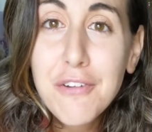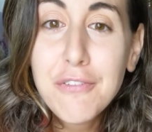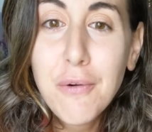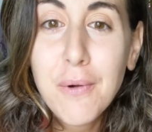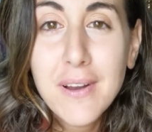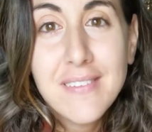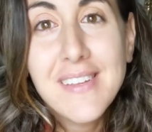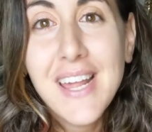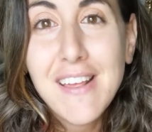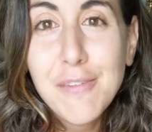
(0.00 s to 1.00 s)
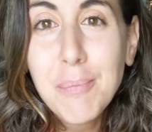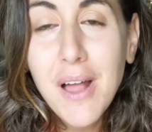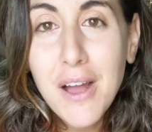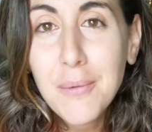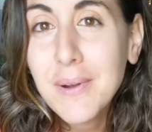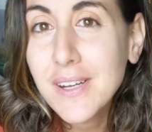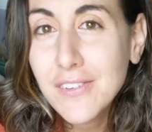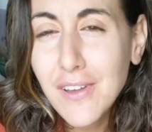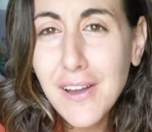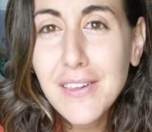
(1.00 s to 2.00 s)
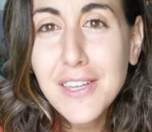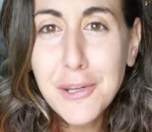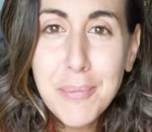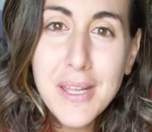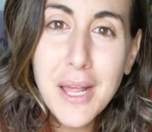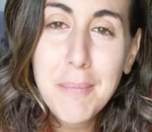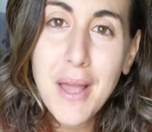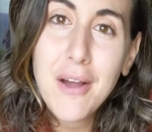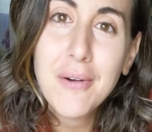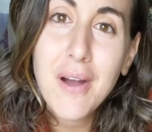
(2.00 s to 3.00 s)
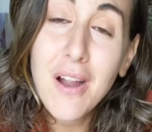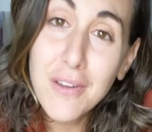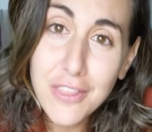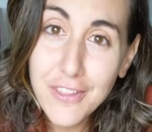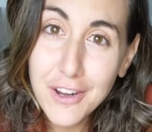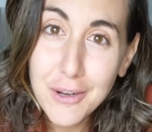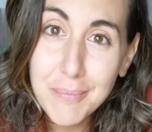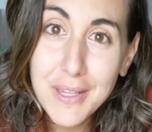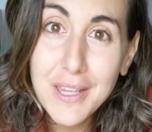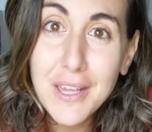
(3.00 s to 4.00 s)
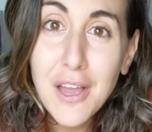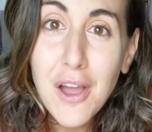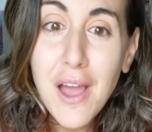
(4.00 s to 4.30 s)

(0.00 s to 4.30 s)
For today's blog, we're going to talk a little bit about art therapy